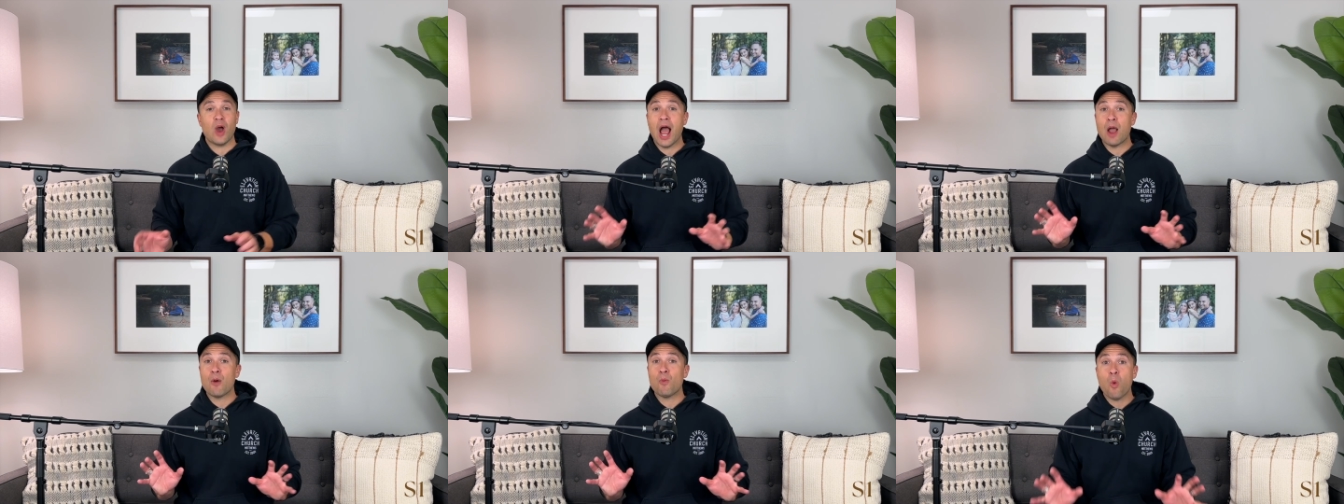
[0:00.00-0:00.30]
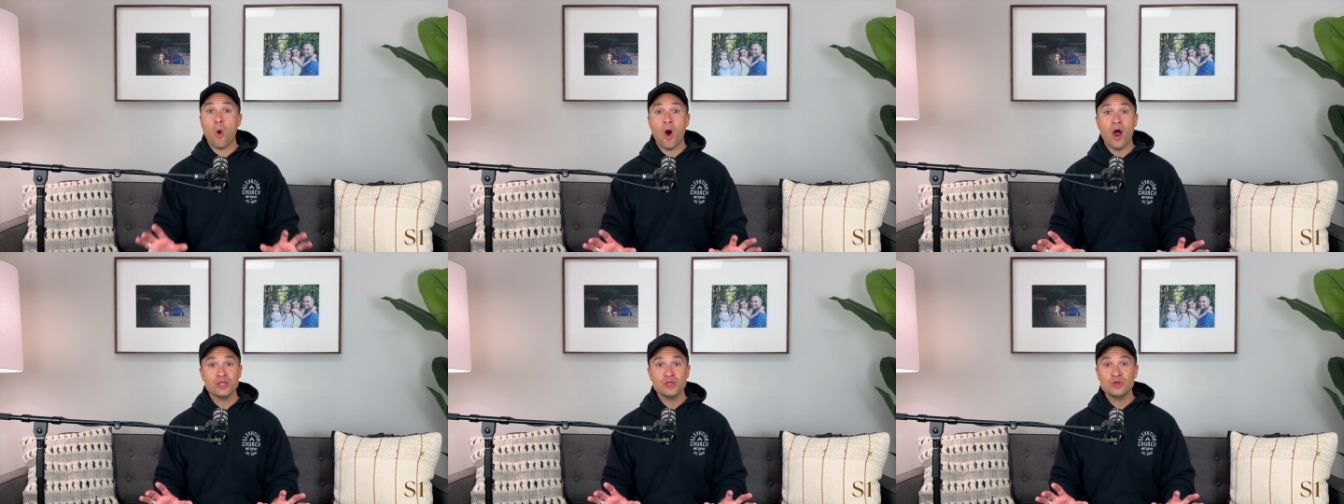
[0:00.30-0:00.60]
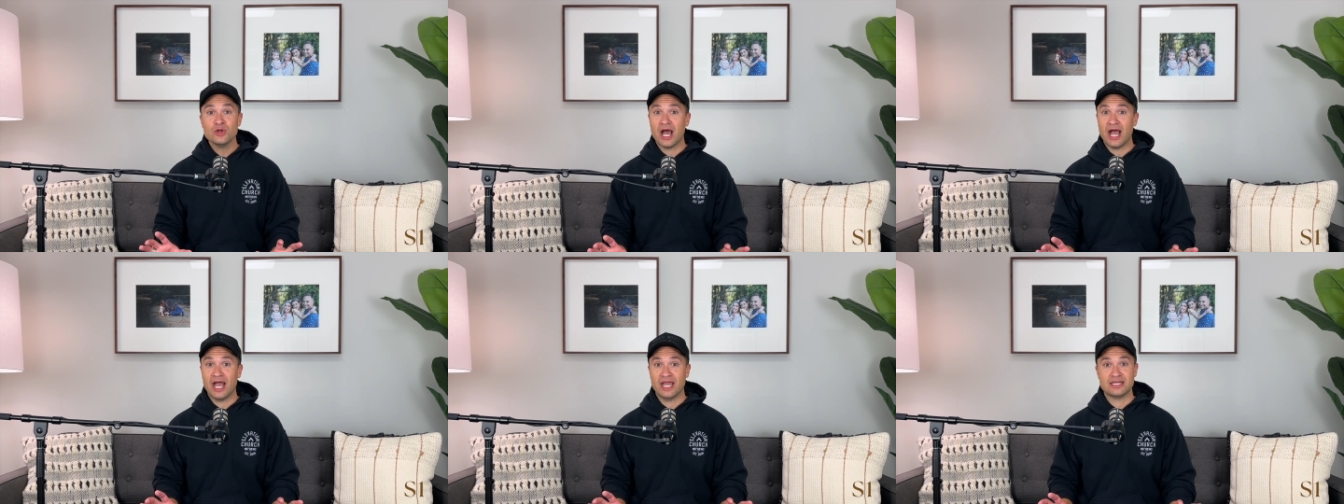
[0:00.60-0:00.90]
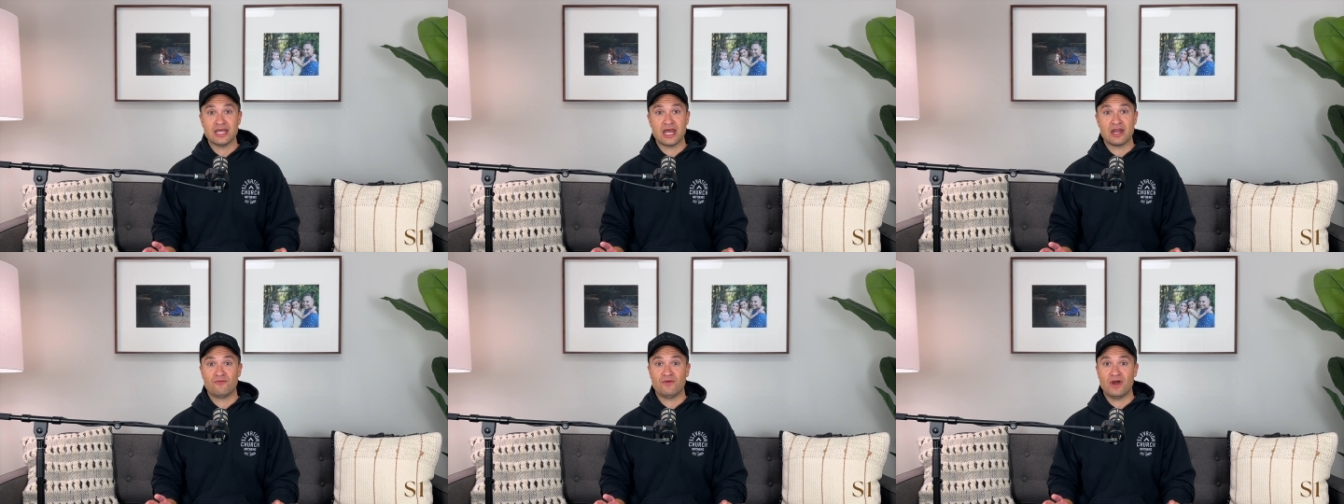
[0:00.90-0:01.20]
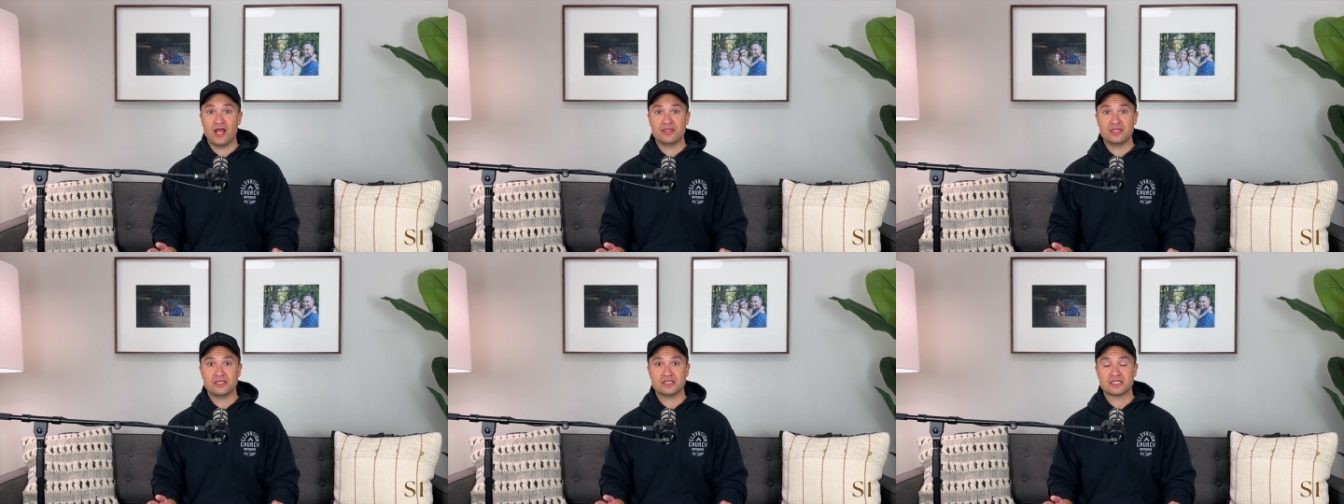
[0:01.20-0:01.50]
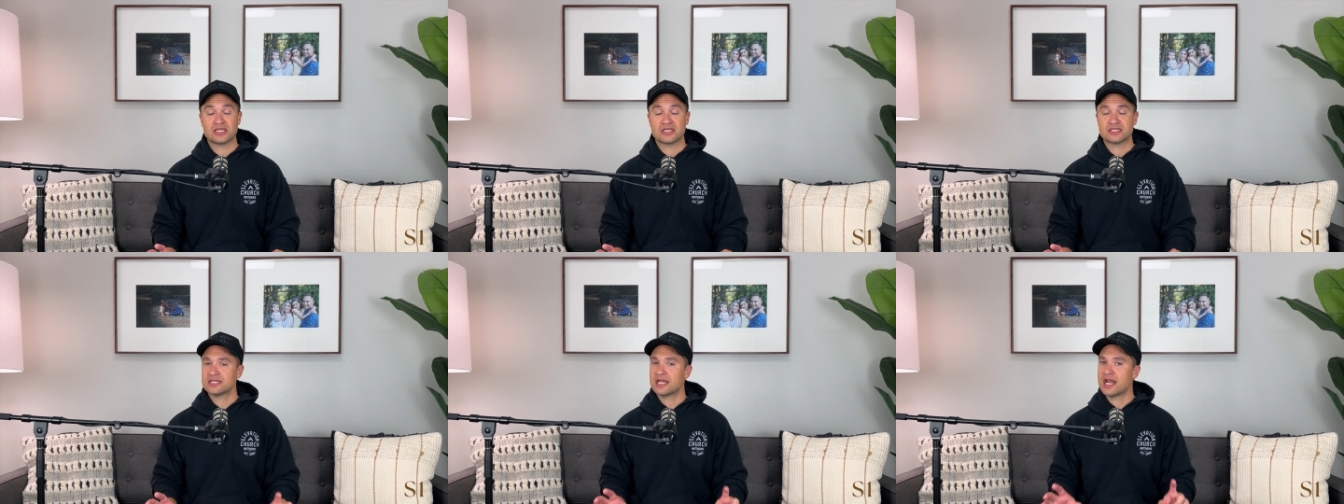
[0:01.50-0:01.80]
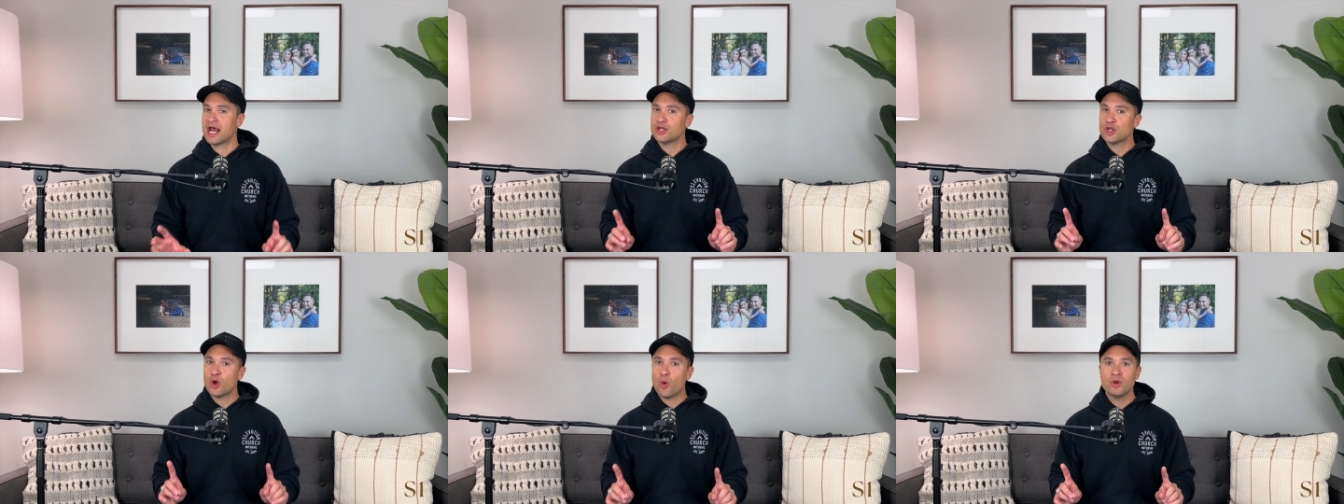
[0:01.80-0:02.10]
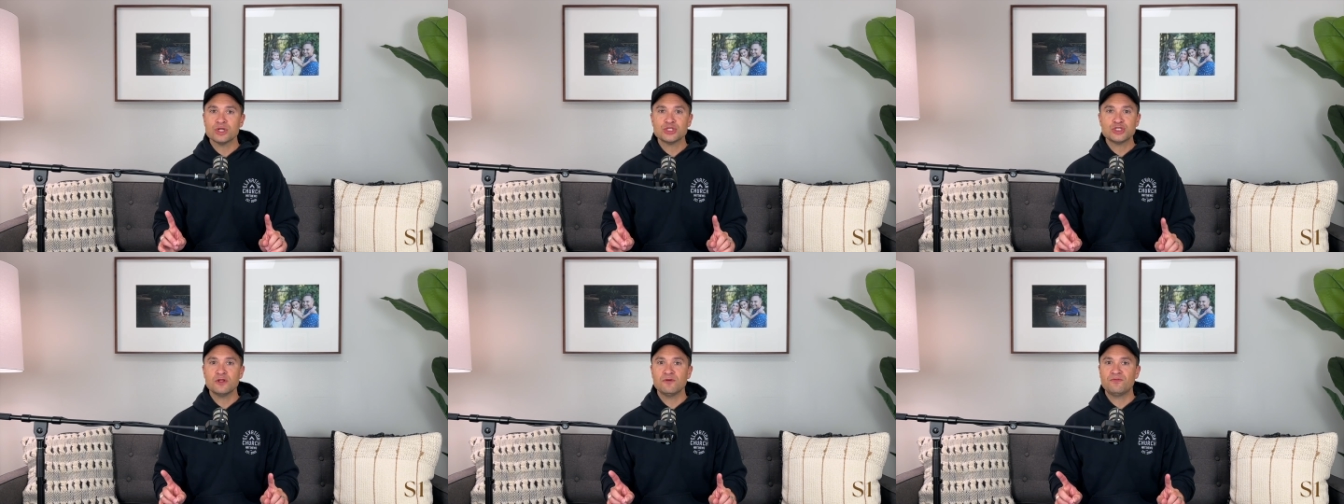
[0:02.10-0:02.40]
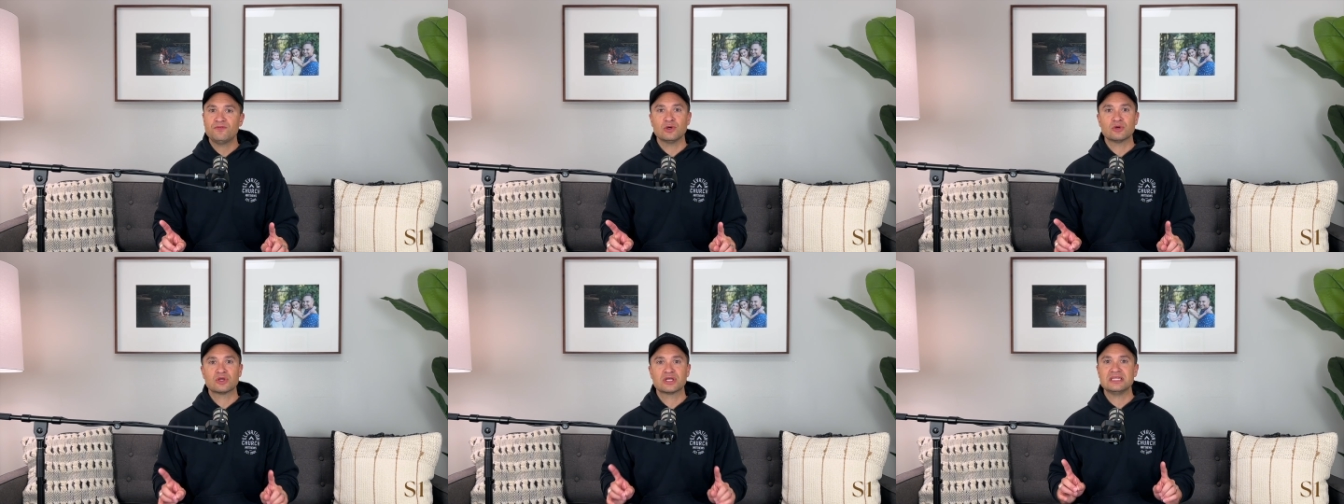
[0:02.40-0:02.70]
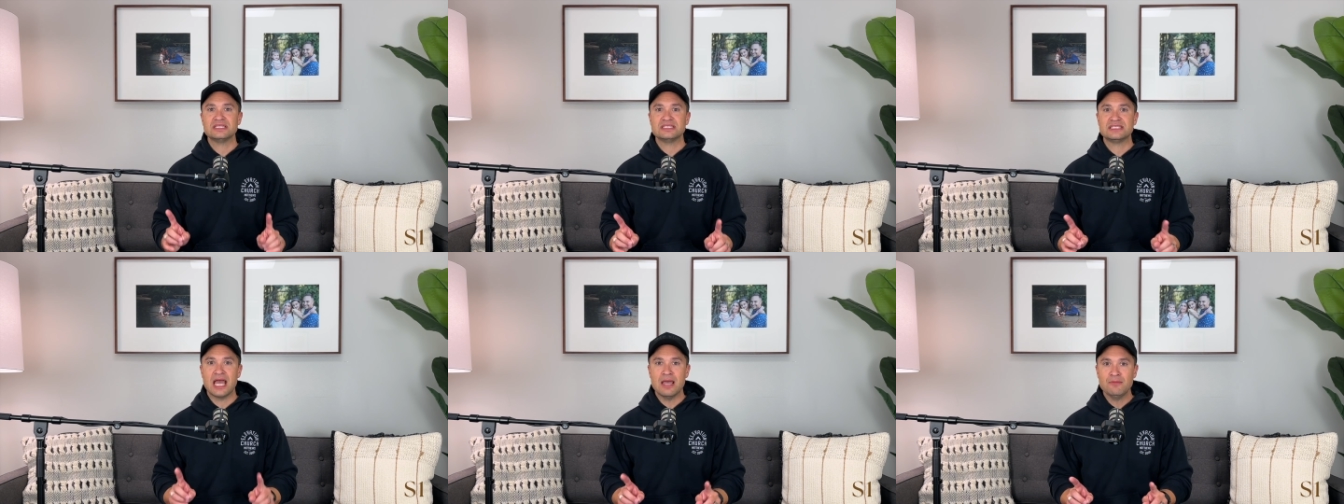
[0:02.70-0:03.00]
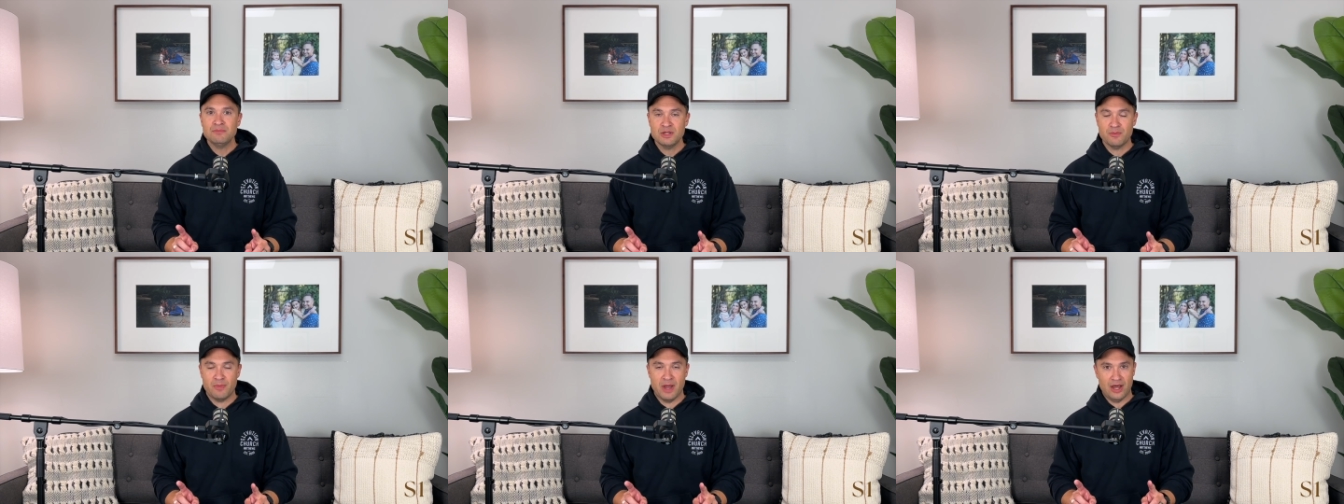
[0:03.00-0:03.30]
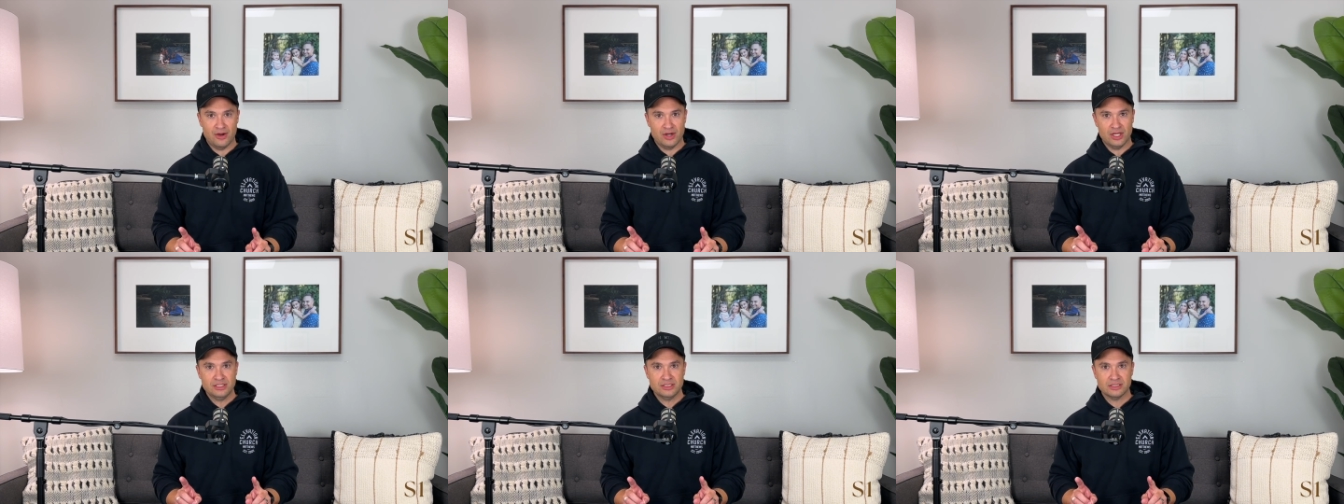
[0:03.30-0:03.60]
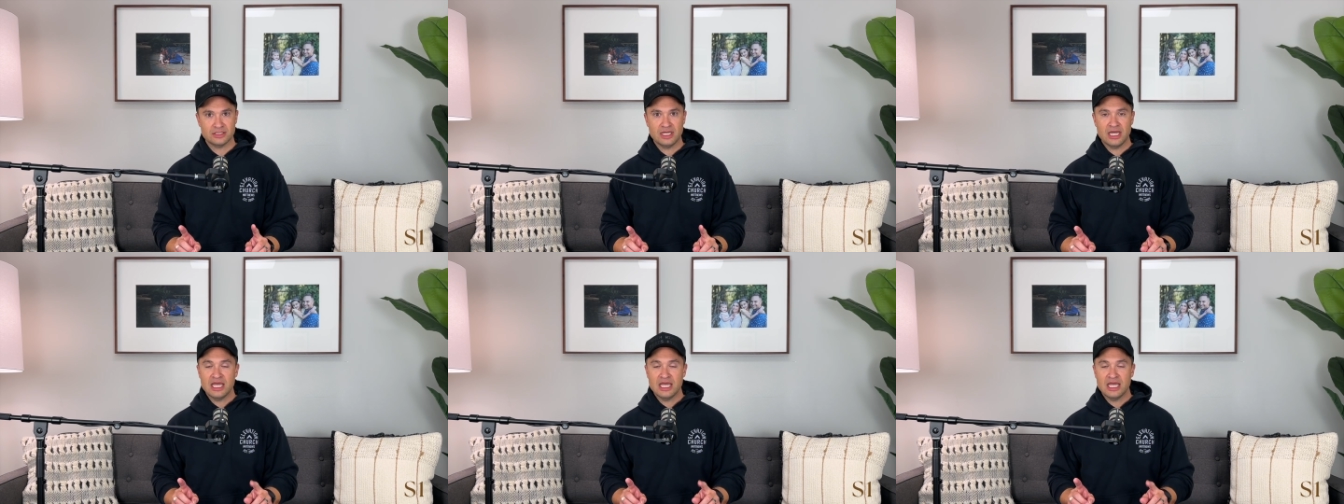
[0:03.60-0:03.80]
I want you to identify these things, and I don't want you to feel condemned about it.